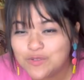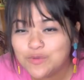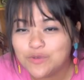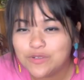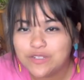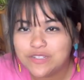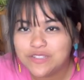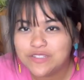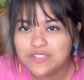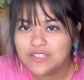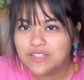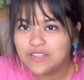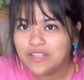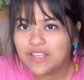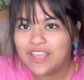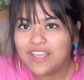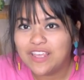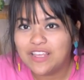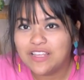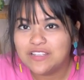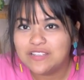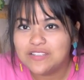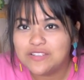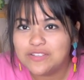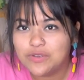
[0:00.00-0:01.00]
one isn't
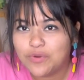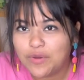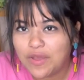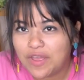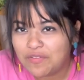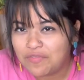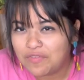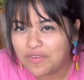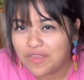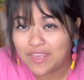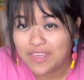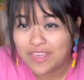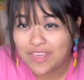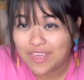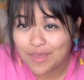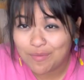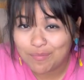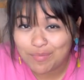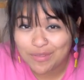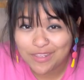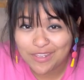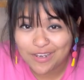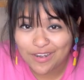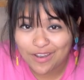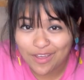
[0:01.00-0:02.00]
like so heavy I can't
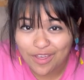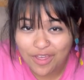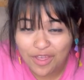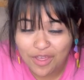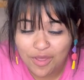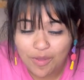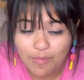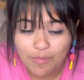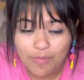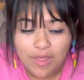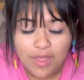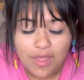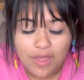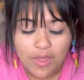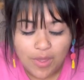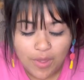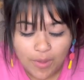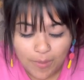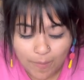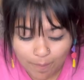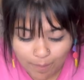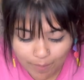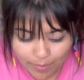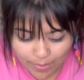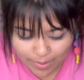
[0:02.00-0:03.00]
pick it up,
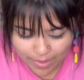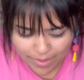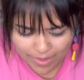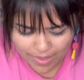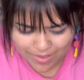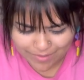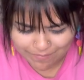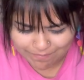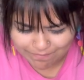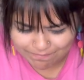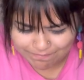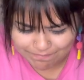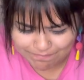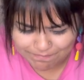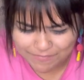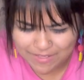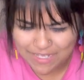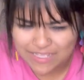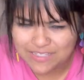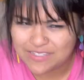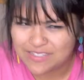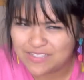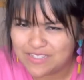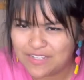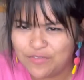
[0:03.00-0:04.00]
but
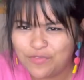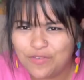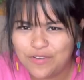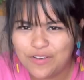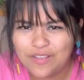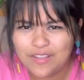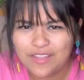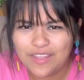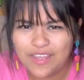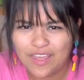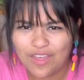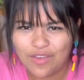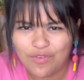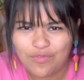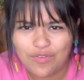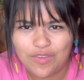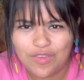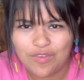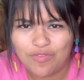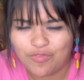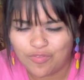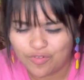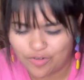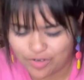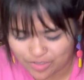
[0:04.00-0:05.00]
it's definitely
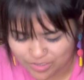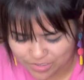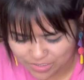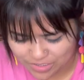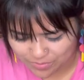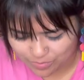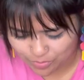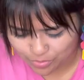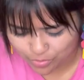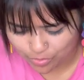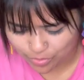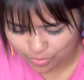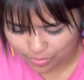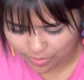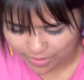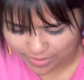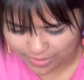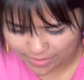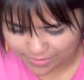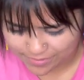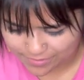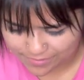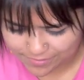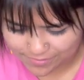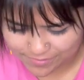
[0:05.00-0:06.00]
heavy for some grow
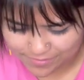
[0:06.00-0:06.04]
lights.